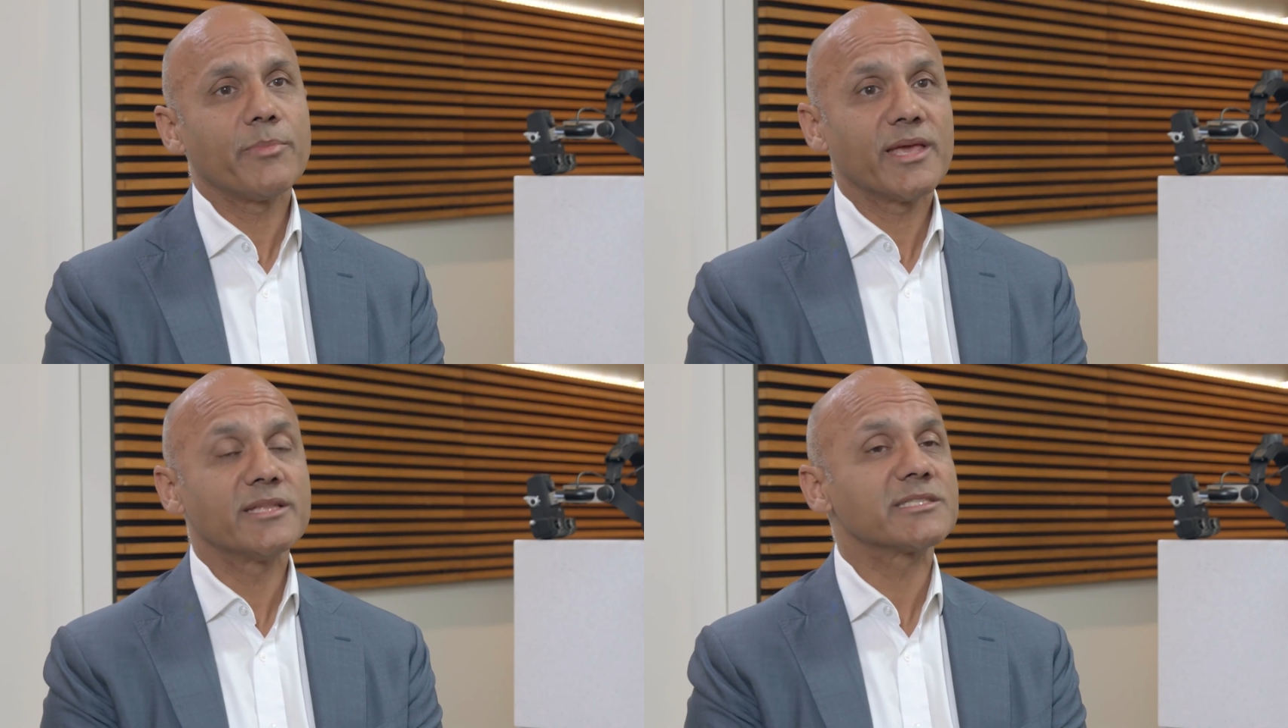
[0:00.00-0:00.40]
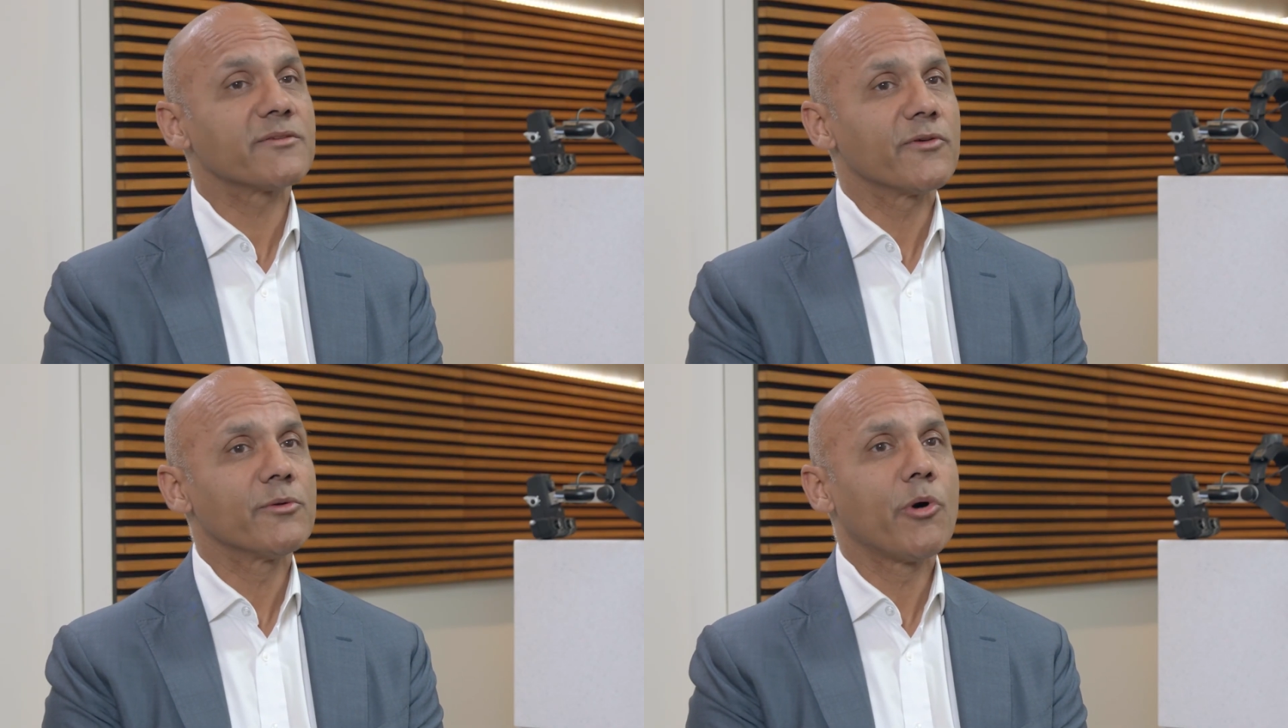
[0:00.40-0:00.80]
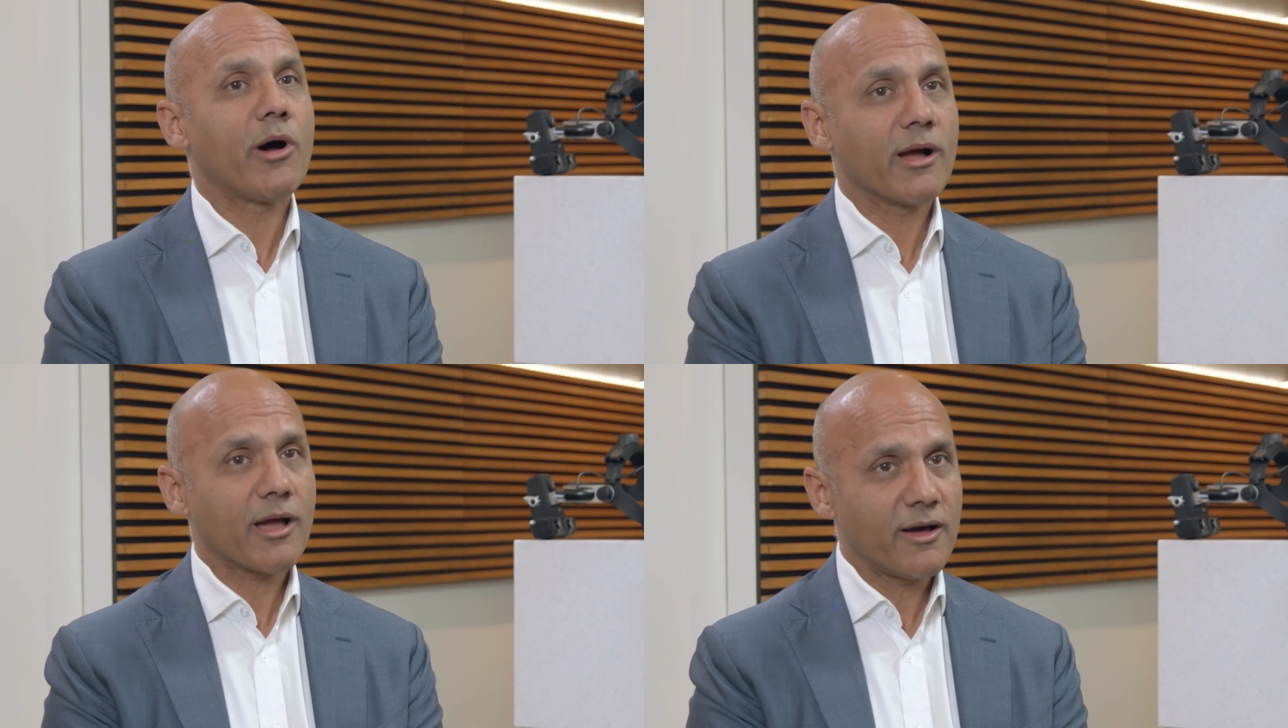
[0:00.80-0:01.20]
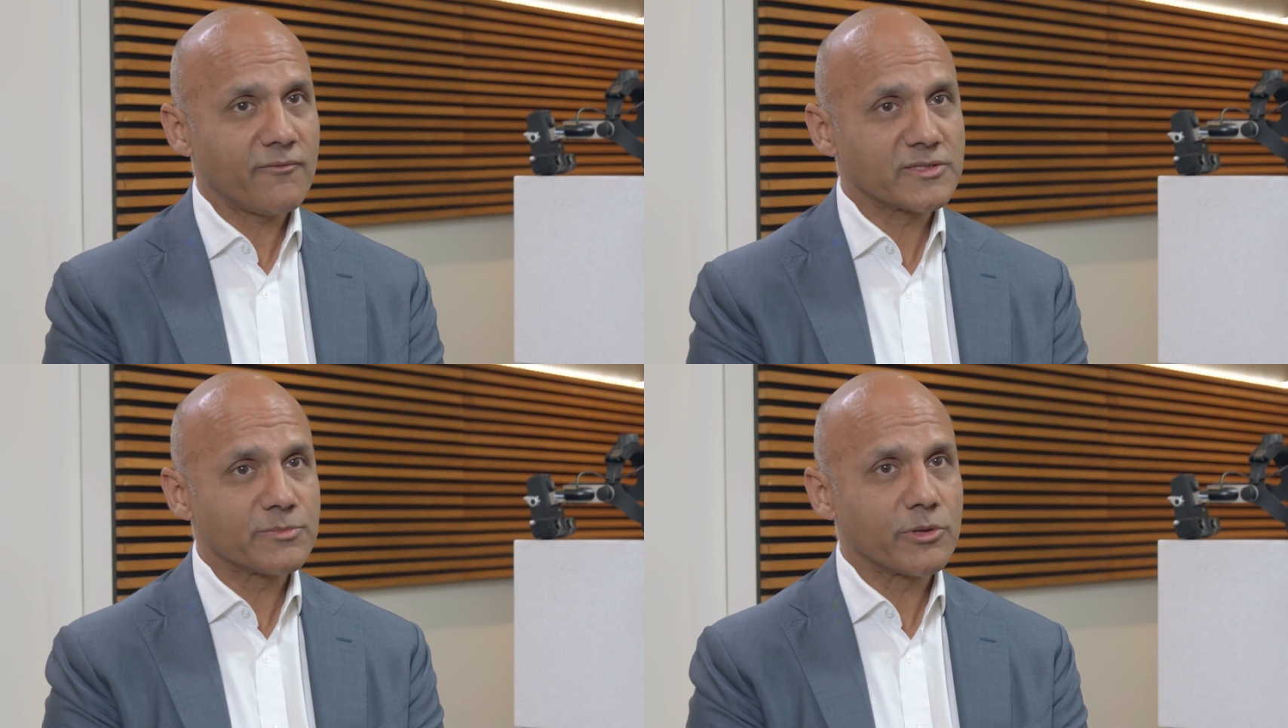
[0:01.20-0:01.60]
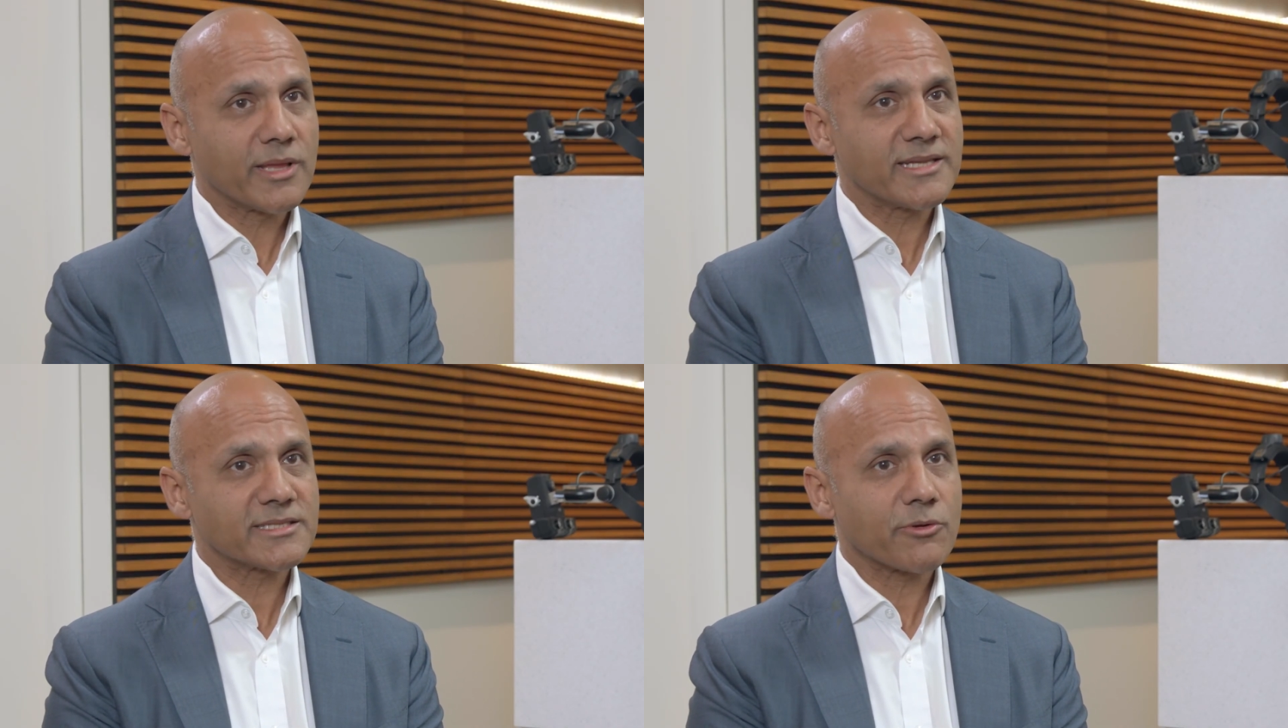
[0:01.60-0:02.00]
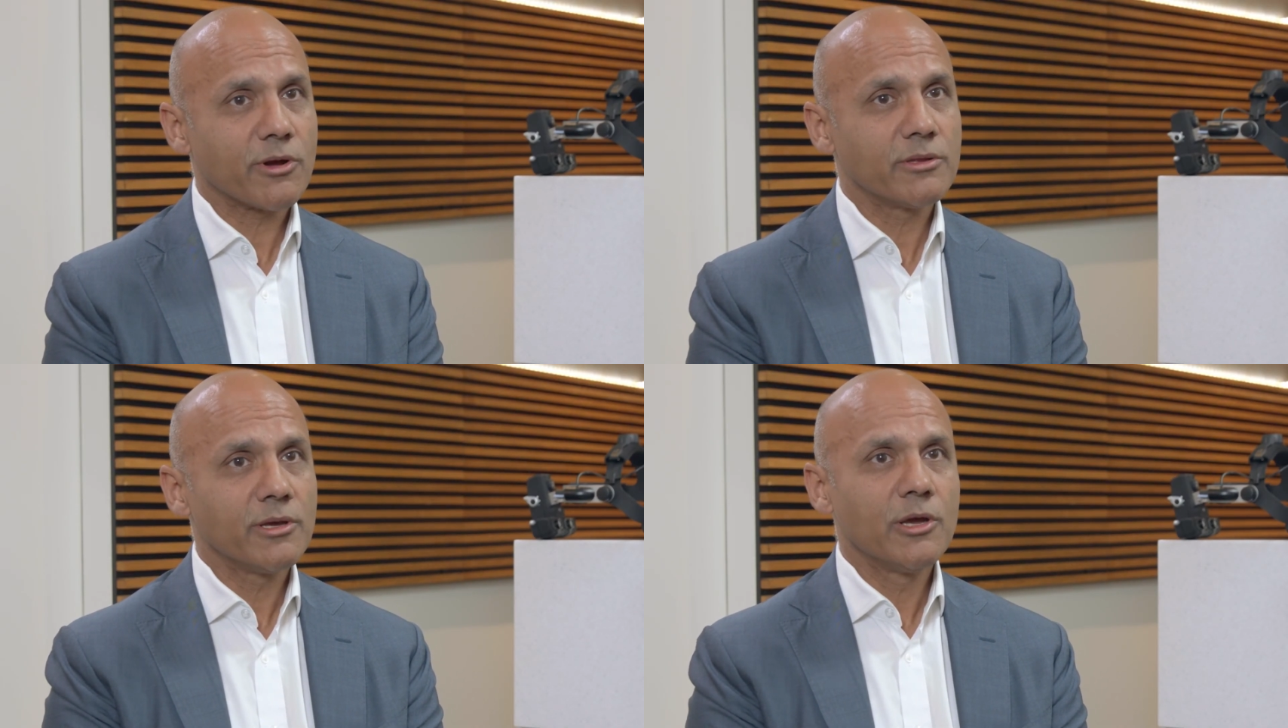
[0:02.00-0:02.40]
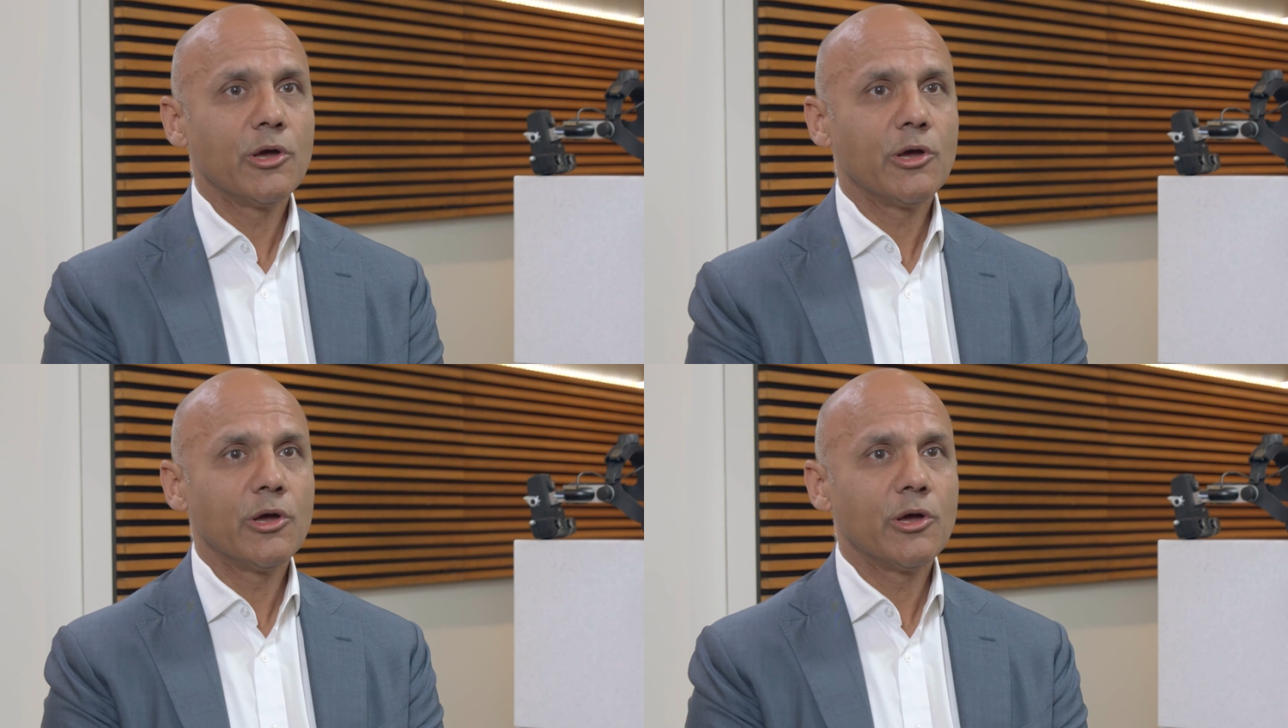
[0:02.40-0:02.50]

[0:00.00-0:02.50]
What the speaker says: begins to feel more uncomfortable later on,